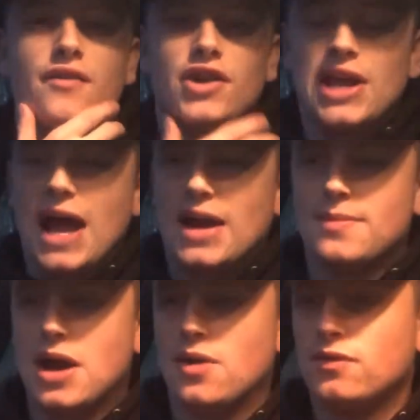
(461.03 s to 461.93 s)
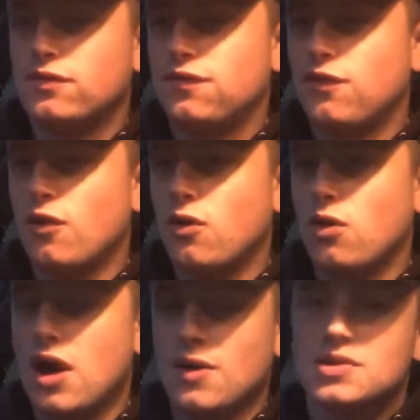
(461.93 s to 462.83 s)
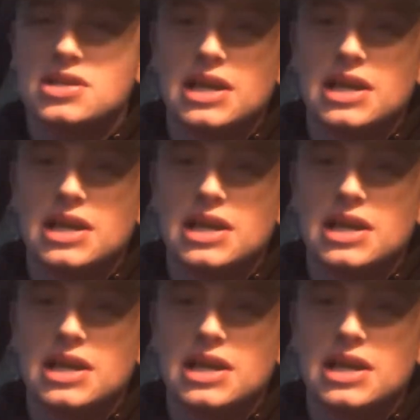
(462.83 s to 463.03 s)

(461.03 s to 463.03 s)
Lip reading: I've only had about 4 hours